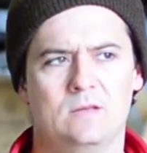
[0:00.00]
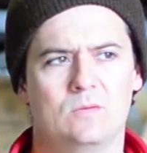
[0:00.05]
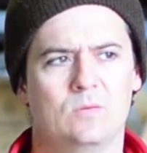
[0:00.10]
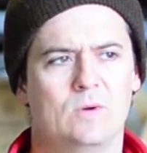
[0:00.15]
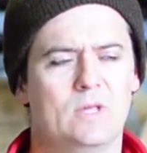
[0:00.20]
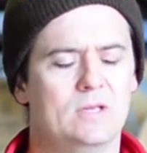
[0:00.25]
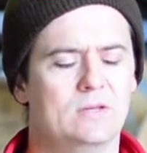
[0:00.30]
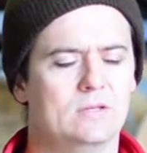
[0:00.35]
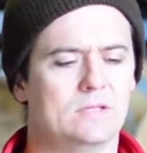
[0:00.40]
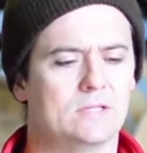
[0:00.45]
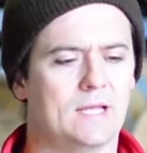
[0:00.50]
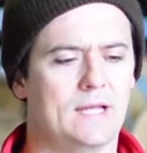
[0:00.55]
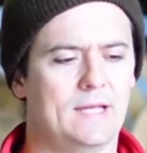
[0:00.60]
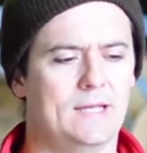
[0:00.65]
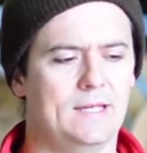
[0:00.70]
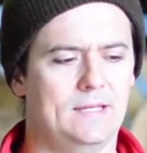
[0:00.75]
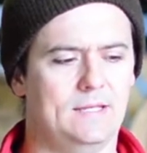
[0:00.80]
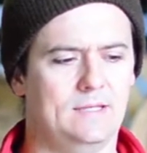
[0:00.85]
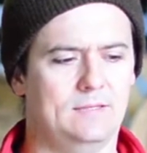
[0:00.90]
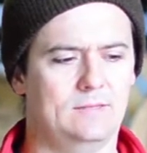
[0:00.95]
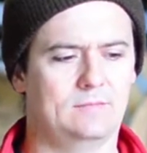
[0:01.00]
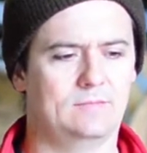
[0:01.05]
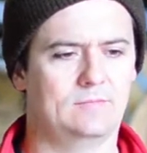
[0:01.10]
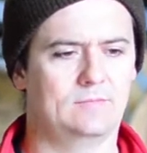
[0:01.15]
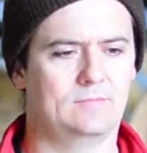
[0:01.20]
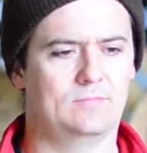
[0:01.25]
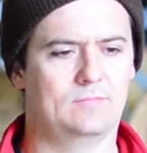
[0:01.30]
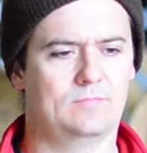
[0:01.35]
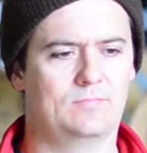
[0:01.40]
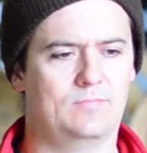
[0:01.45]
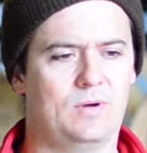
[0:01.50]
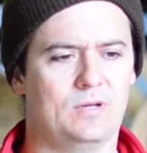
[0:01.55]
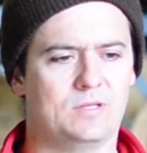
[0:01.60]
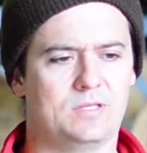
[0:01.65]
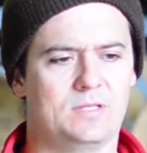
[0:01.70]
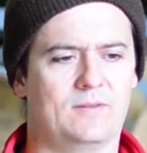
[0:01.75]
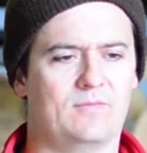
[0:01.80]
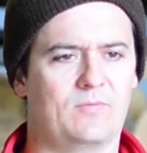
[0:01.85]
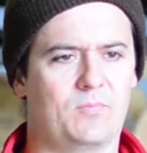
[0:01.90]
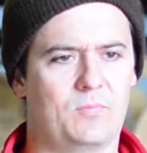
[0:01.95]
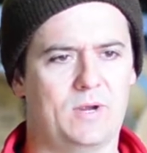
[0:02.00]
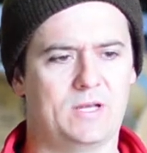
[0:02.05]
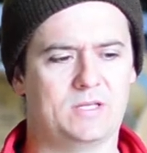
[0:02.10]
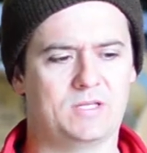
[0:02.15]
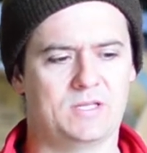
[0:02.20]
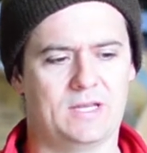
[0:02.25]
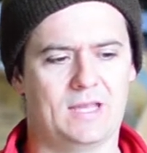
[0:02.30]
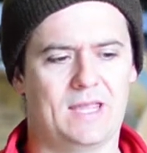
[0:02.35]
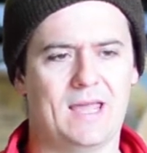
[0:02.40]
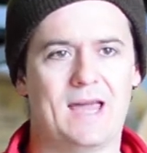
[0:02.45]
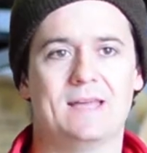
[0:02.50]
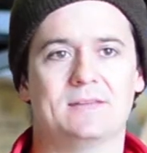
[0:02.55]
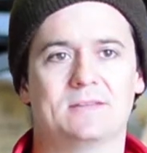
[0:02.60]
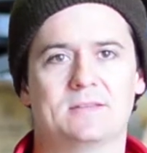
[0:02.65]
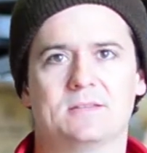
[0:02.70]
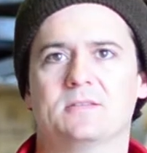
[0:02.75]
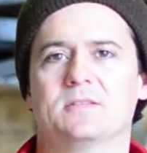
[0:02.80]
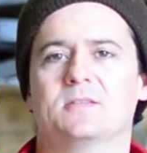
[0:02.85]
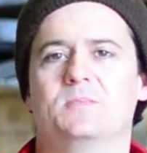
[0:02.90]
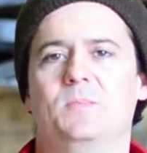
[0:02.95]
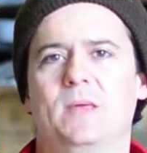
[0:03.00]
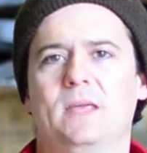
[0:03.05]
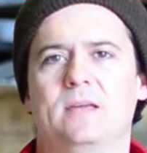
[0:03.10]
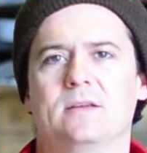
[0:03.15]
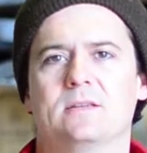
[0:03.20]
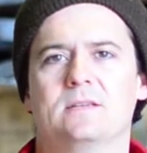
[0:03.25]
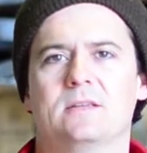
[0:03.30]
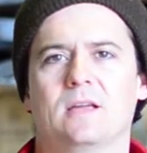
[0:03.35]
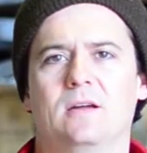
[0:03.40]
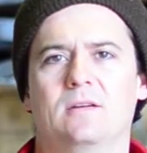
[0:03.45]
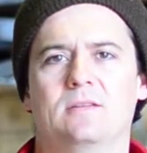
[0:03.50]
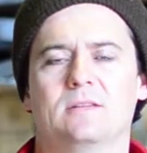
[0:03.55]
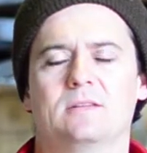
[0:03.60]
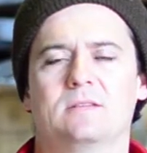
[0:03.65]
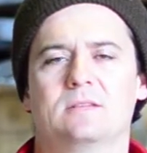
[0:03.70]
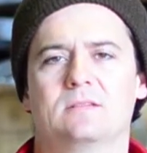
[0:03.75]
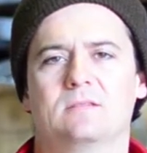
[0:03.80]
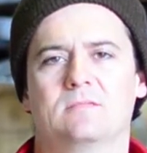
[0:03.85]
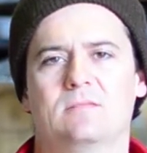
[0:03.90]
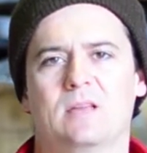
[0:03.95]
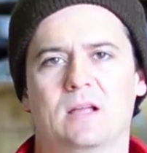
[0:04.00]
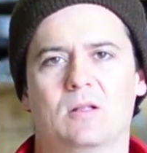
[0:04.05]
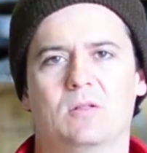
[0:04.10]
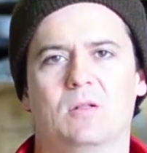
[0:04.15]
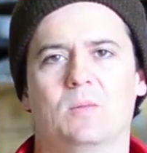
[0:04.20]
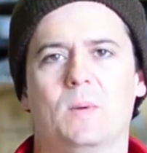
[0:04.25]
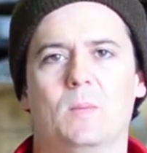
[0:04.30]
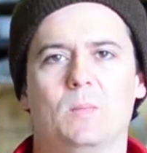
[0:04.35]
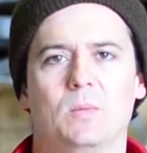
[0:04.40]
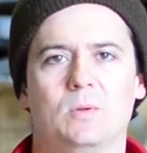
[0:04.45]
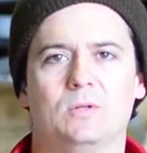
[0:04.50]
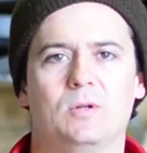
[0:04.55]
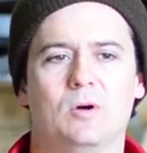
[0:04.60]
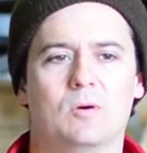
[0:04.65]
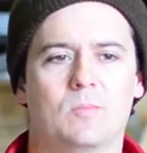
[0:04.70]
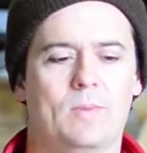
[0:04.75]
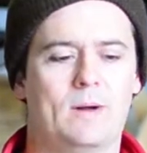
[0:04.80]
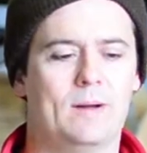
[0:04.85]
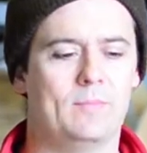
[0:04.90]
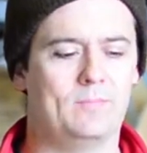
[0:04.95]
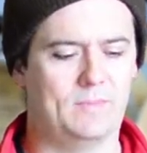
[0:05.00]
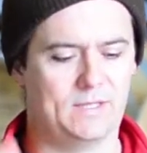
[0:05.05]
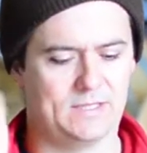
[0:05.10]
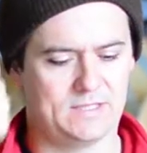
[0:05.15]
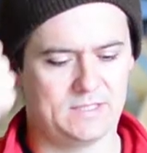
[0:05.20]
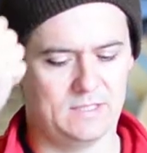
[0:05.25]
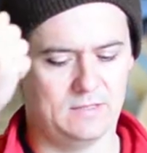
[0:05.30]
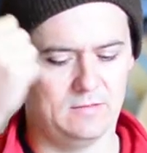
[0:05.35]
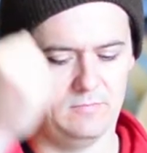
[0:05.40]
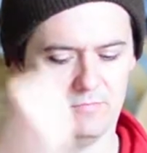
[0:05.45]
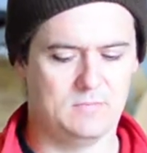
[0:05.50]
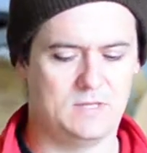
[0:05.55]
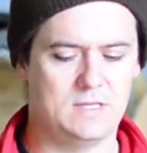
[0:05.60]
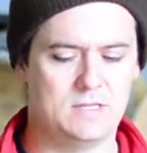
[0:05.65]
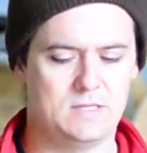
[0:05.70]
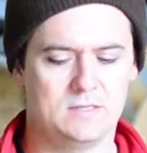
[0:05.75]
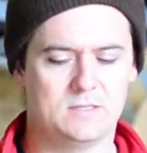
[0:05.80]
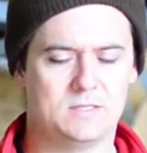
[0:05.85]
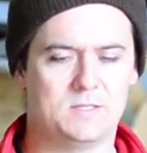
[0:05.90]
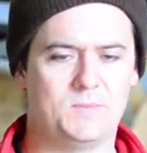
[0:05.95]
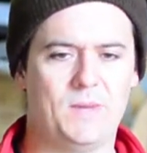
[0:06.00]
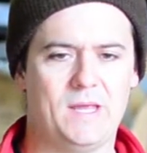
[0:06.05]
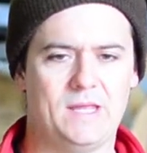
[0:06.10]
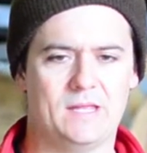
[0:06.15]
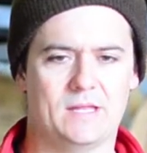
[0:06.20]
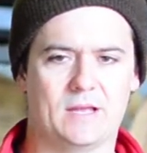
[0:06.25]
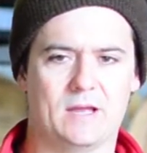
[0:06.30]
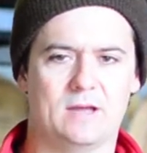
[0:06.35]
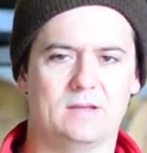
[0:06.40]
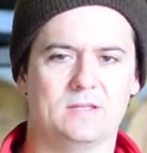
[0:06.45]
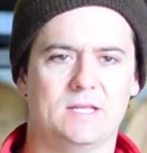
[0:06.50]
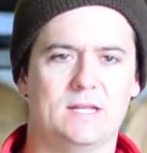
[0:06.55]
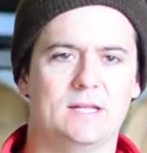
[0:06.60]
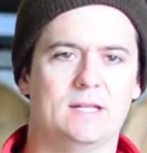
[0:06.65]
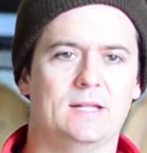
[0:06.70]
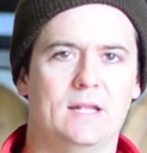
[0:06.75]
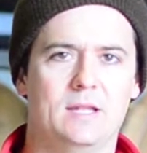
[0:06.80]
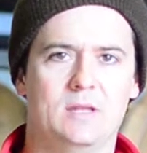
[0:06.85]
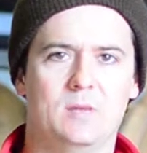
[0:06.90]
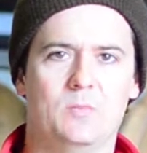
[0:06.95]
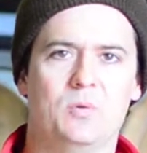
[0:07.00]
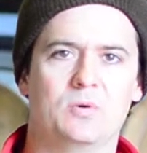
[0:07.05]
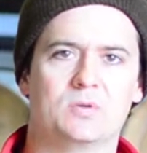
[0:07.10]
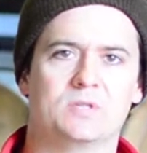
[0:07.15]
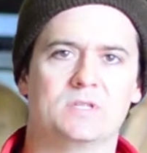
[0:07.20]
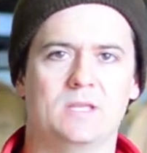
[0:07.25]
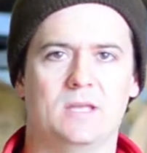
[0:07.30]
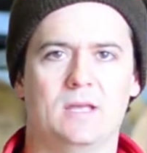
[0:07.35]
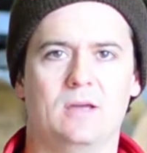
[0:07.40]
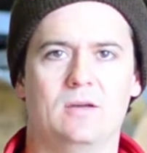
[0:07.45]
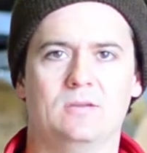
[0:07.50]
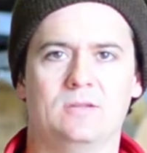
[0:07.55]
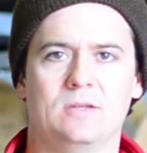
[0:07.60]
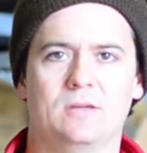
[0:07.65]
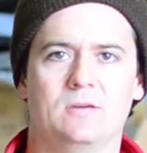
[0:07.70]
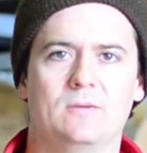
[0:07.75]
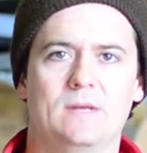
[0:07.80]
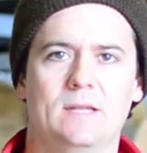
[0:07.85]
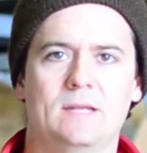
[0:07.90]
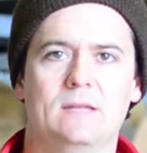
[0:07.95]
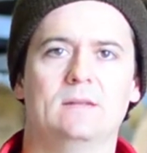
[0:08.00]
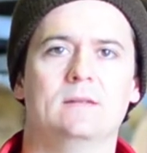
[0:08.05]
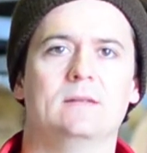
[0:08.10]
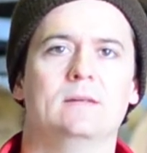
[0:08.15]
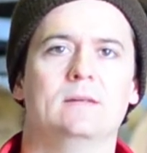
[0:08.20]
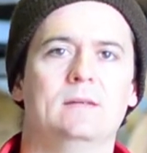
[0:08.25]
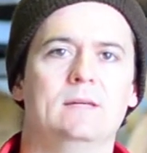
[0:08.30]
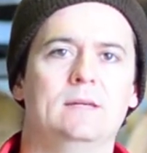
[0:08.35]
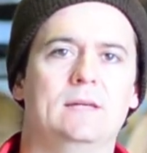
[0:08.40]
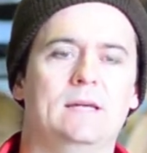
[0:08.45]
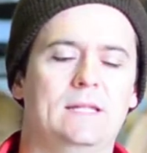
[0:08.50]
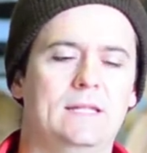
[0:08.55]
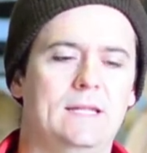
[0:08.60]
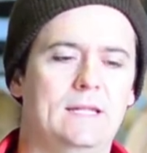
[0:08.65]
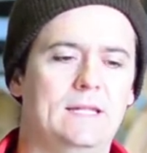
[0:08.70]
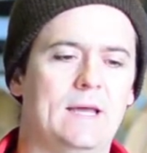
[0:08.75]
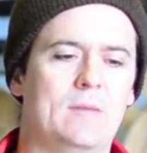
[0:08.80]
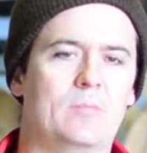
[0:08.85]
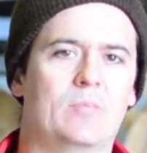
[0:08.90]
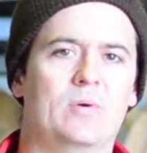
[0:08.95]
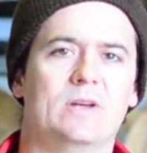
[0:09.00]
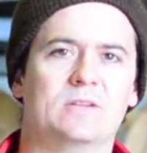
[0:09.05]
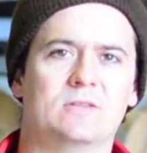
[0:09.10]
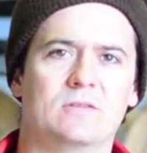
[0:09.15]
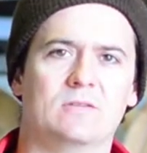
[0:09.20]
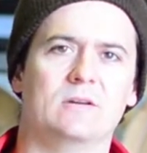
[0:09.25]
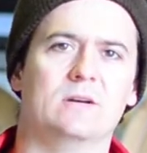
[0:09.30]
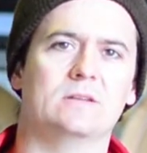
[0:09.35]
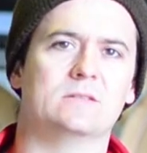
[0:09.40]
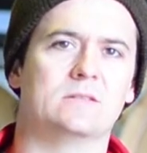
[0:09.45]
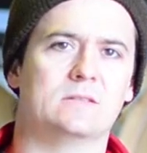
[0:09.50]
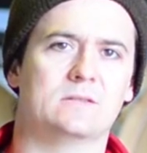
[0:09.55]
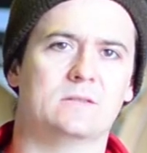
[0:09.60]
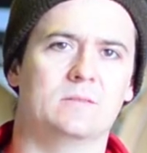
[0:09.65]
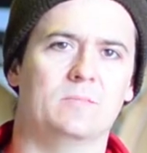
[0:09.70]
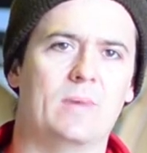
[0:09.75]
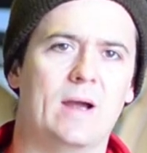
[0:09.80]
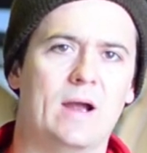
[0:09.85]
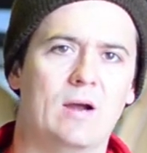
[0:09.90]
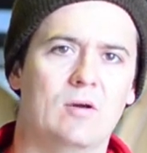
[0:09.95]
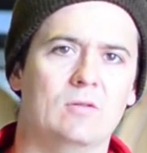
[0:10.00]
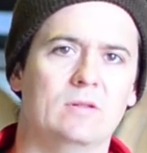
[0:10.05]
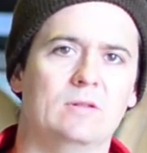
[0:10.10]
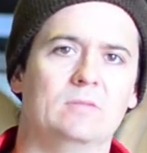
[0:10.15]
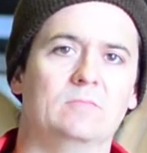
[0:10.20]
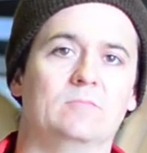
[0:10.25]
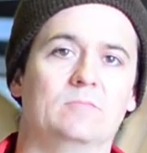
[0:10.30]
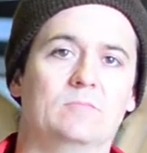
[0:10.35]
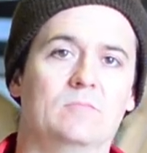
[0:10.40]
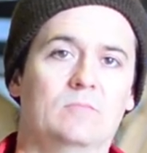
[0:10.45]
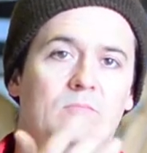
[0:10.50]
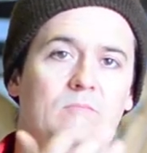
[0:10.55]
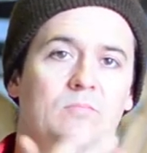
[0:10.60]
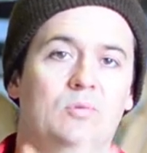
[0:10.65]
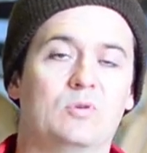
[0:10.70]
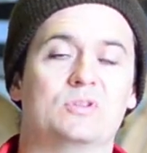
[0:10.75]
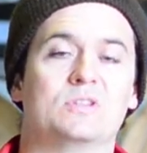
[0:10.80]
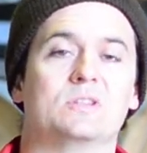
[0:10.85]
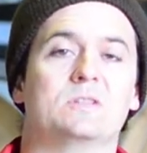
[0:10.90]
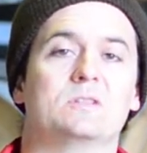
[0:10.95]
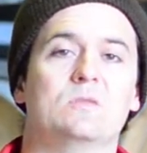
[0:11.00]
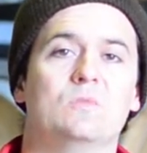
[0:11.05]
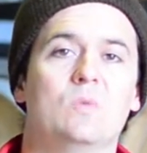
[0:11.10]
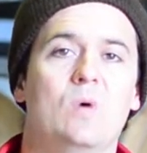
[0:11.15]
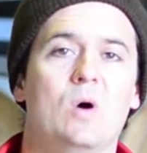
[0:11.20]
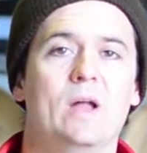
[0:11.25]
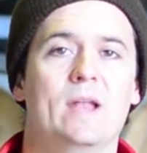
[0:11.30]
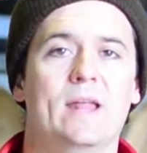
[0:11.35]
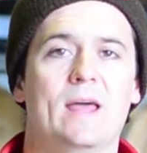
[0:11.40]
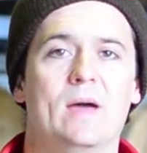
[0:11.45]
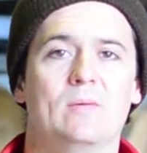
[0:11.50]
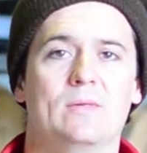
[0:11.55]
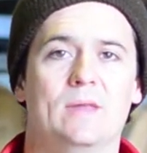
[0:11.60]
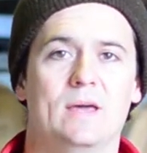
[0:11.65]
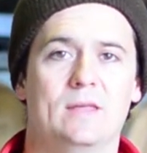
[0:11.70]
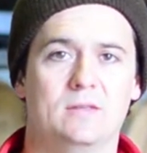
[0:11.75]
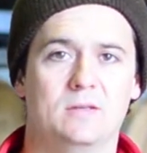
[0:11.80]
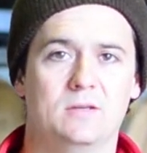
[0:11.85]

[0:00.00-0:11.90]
We use a positive pressure gas spear, so they call them a bulldog pup. It's a spear that goes in and then you push CO2 in, and then that pressurises the barrel and pushes the wine out without the